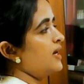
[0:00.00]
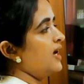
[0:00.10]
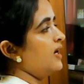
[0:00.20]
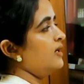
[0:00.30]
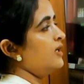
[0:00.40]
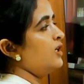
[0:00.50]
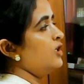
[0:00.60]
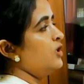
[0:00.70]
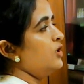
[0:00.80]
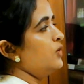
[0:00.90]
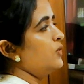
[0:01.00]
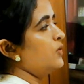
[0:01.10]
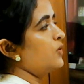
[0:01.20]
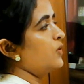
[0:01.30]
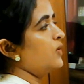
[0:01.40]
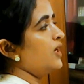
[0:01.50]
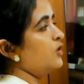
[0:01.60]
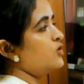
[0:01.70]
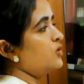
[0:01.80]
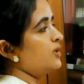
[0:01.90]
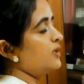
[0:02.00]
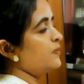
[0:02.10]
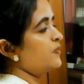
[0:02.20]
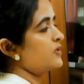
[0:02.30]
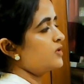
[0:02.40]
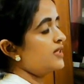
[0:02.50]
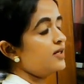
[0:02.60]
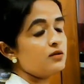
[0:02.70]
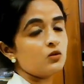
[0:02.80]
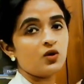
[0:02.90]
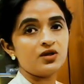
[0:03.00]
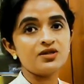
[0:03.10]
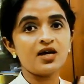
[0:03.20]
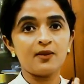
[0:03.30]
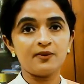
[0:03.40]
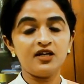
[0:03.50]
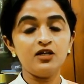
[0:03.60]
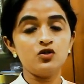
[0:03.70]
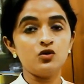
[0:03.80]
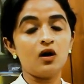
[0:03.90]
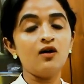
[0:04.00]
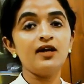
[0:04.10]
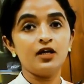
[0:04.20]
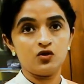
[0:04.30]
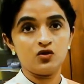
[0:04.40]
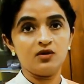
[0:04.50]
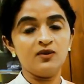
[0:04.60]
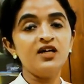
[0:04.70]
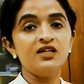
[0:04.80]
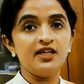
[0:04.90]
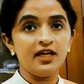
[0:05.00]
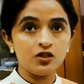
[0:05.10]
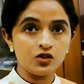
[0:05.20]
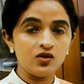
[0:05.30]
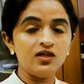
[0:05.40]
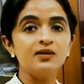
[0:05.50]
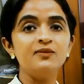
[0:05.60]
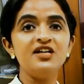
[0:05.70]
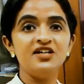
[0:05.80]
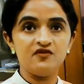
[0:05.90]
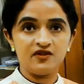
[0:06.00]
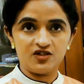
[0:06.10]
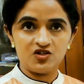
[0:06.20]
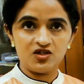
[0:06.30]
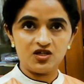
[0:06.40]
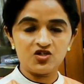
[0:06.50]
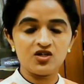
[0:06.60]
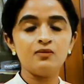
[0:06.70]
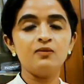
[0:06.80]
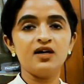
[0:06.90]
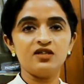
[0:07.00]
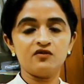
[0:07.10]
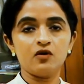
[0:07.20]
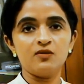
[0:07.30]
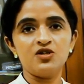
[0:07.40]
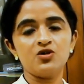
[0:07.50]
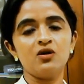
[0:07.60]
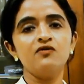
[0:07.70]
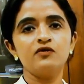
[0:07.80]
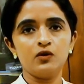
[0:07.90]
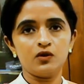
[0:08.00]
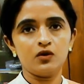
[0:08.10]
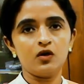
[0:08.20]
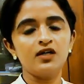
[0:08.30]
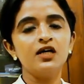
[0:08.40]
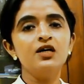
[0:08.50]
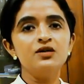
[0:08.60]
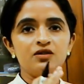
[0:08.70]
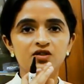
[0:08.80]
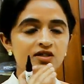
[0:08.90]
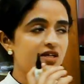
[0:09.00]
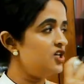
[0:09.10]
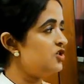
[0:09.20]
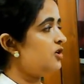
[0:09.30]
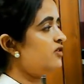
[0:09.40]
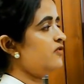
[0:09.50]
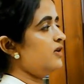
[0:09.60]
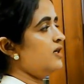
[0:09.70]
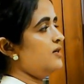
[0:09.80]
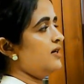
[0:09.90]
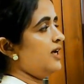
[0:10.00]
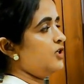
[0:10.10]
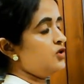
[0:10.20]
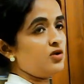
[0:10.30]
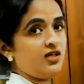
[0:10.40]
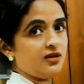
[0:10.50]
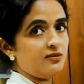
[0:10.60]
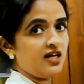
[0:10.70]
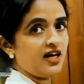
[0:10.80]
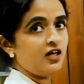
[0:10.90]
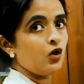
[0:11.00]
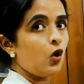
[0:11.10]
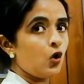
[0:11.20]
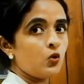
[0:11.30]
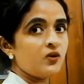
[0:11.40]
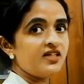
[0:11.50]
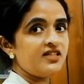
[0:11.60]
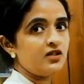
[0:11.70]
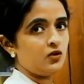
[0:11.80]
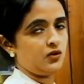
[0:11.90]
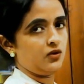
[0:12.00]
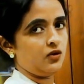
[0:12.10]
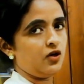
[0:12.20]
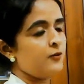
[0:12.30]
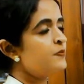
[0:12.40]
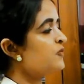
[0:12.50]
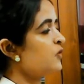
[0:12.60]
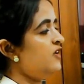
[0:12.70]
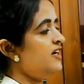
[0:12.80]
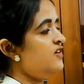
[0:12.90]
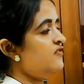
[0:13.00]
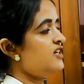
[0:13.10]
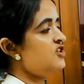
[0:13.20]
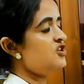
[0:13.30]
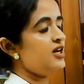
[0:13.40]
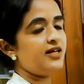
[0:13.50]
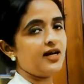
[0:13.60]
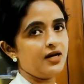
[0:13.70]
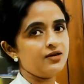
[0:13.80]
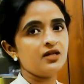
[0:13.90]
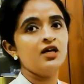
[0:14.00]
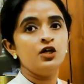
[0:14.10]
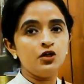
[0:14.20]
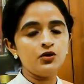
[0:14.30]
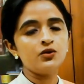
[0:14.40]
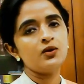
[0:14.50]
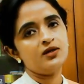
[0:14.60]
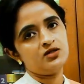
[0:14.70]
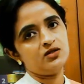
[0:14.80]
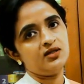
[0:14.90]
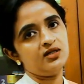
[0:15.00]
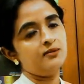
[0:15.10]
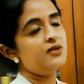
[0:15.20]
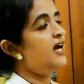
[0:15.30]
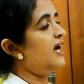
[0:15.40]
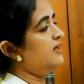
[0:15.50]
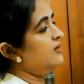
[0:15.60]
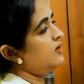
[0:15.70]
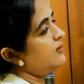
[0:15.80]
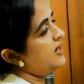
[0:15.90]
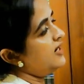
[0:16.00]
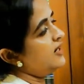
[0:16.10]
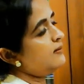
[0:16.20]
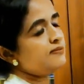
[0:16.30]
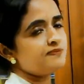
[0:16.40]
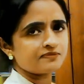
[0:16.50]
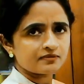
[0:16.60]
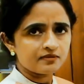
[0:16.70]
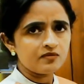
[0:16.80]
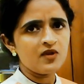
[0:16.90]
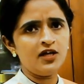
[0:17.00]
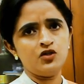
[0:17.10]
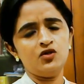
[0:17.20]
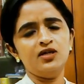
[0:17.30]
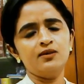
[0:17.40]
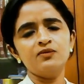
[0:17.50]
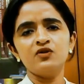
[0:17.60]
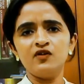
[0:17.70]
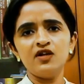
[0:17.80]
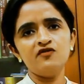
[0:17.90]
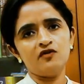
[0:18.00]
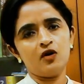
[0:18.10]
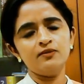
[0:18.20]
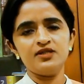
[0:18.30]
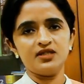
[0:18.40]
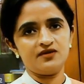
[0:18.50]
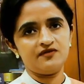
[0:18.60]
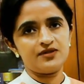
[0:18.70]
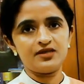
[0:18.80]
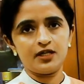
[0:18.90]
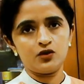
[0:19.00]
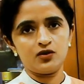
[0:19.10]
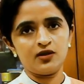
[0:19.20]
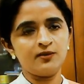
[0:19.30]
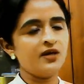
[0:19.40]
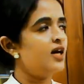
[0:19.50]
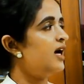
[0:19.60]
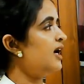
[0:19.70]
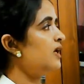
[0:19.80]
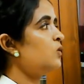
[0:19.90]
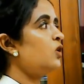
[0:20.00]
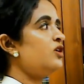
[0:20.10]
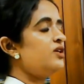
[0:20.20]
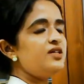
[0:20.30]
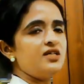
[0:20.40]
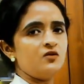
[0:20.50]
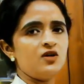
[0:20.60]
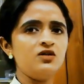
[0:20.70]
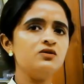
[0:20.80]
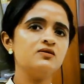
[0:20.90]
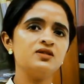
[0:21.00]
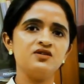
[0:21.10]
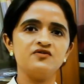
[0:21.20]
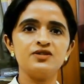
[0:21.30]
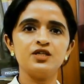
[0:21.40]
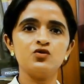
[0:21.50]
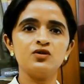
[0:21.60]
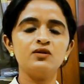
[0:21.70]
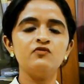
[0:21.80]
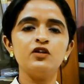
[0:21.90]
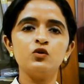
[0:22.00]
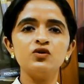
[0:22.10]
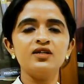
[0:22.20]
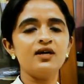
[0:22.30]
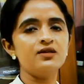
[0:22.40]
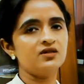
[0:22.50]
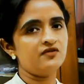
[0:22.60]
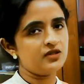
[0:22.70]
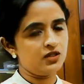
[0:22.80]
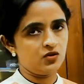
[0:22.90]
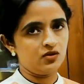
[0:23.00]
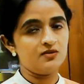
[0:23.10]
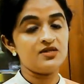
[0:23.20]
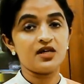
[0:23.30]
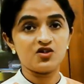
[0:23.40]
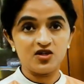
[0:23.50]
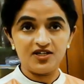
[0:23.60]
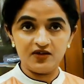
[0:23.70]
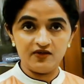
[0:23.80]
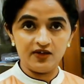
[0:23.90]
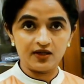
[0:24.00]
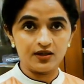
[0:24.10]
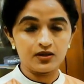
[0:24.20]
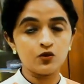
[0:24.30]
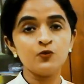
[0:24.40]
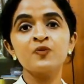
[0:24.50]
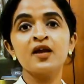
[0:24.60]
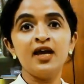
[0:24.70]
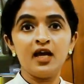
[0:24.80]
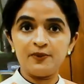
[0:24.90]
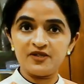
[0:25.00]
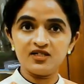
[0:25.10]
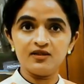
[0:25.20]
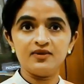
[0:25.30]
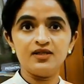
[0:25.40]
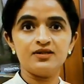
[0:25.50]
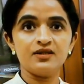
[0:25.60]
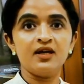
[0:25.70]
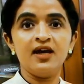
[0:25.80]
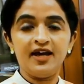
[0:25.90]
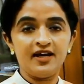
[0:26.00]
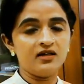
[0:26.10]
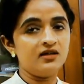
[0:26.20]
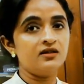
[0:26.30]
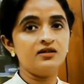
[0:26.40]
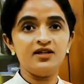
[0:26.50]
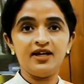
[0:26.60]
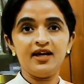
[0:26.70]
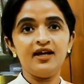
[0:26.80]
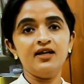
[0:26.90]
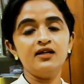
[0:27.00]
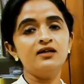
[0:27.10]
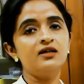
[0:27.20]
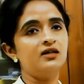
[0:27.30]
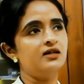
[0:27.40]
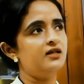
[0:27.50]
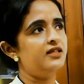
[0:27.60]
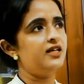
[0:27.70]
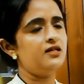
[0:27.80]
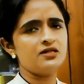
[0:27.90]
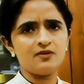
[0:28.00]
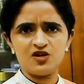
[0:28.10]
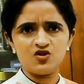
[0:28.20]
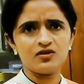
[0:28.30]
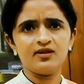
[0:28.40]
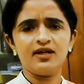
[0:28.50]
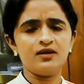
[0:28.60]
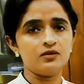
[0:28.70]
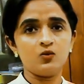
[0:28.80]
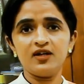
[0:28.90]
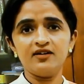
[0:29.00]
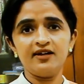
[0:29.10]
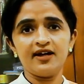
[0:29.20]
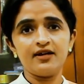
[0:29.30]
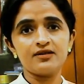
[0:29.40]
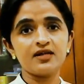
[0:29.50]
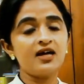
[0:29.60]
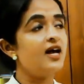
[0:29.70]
and neuroectoderm. So that is what is happening to our ectoderm, the ectodermal differentiation by the formation of notochord. So the region of ectoderm lying over the notochord will differentiate as neuroectoderm, and the remaining ectoderm will form surface ectoderm. And what are the derivatives of surface ectoderm? We know that surface ectoderm is actually giving rise to epidermis, hair, nail, then sebaceous glands, sweat glands,